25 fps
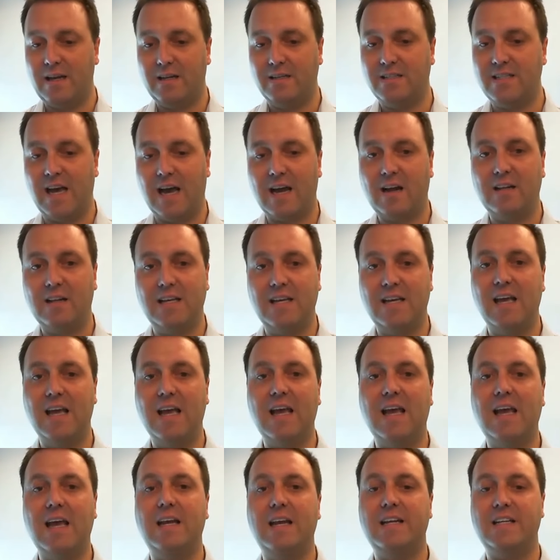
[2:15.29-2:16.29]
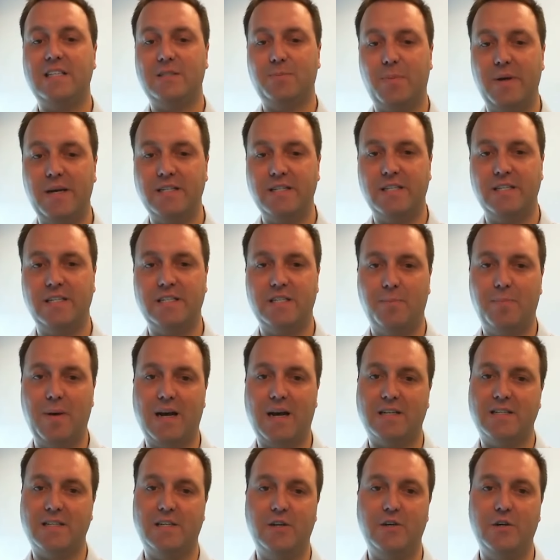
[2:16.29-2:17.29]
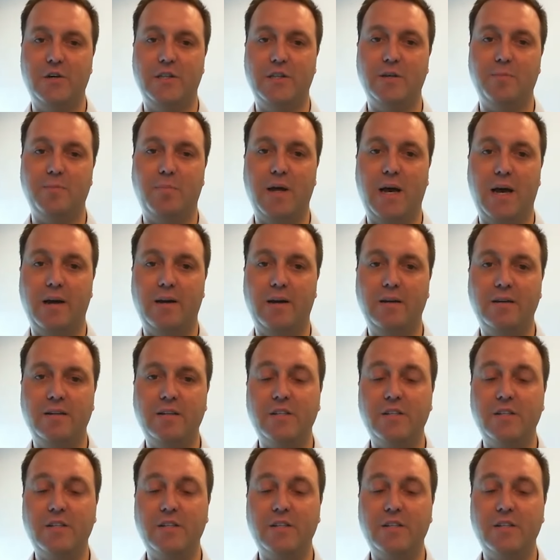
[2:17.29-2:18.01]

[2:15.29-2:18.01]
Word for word: tackling any species of bacteria in the blood,